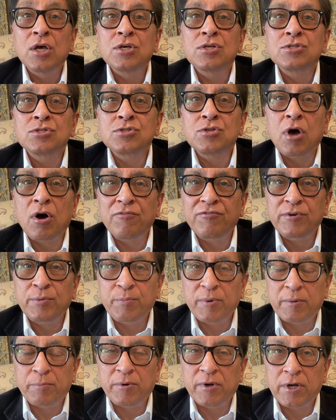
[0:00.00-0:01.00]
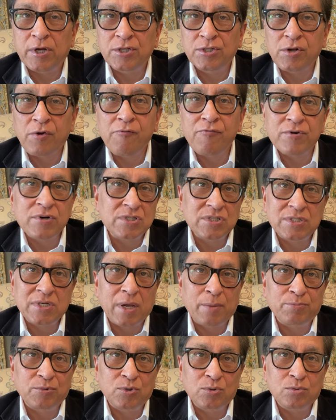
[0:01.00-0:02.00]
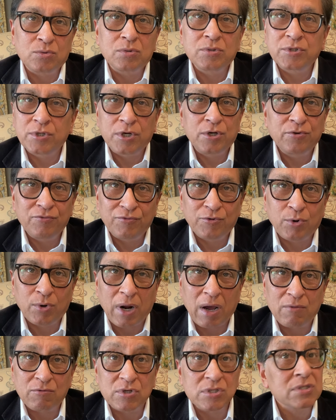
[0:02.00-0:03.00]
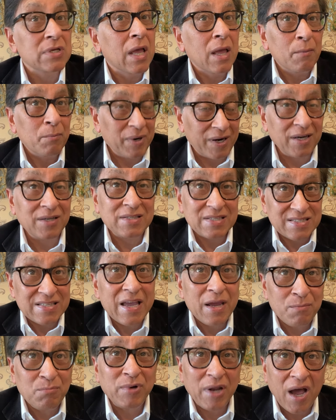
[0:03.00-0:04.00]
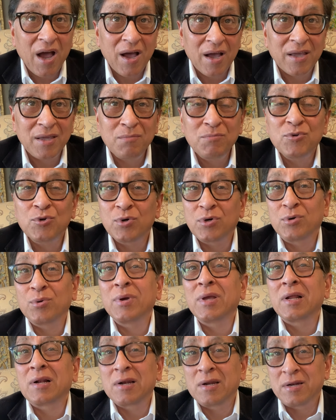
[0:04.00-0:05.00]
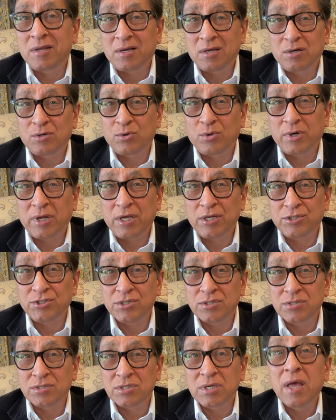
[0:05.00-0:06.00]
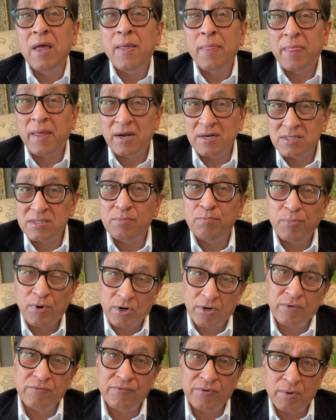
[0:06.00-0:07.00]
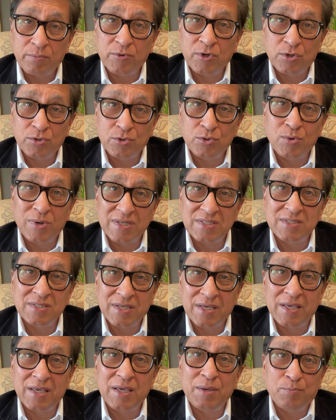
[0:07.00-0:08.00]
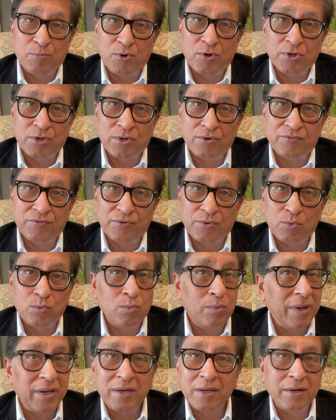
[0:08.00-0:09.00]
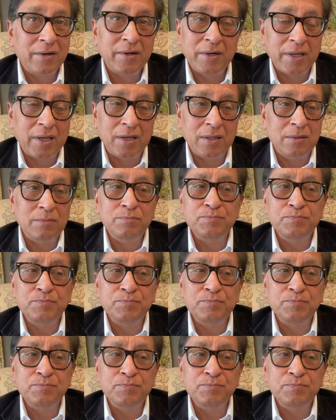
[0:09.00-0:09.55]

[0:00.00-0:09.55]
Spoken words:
soft preparation for Step 2, 3 to 4 hours. But at the same time, you're doing clinical rotations. That is important from your USCE point of view, very critical.